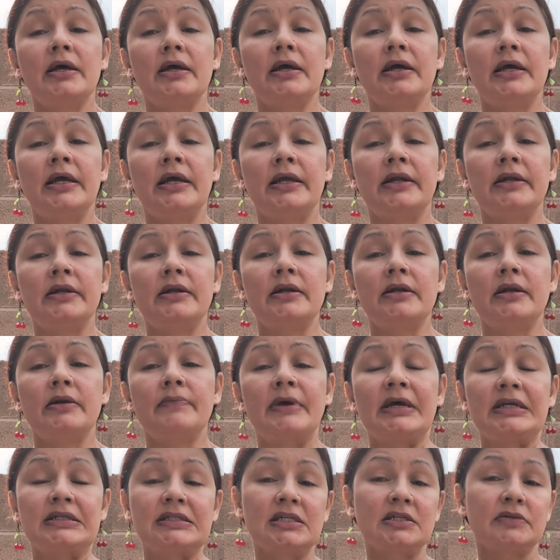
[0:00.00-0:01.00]
It
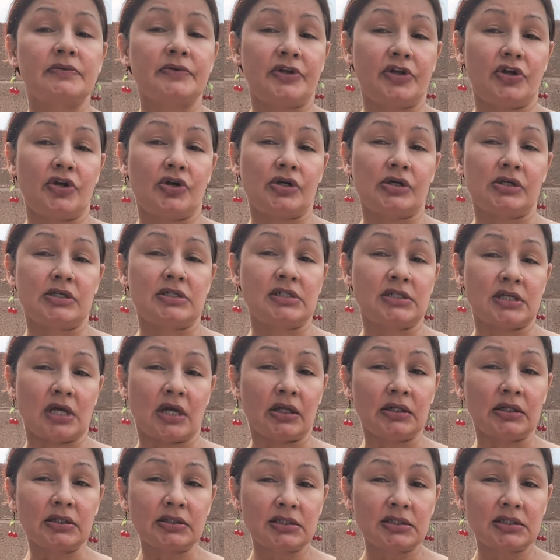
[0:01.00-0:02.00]
messes with your
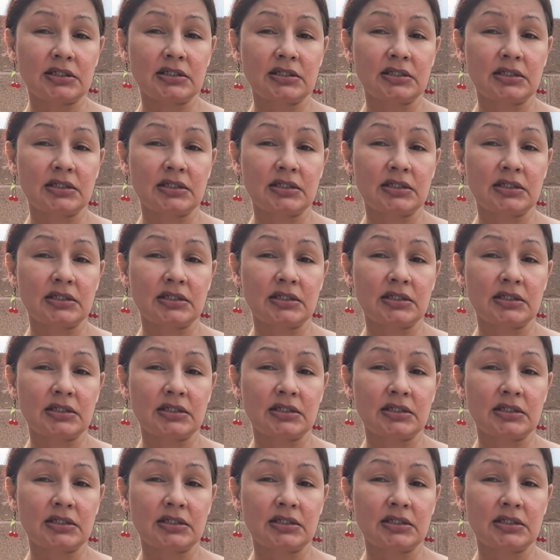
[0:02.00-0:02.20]
salt.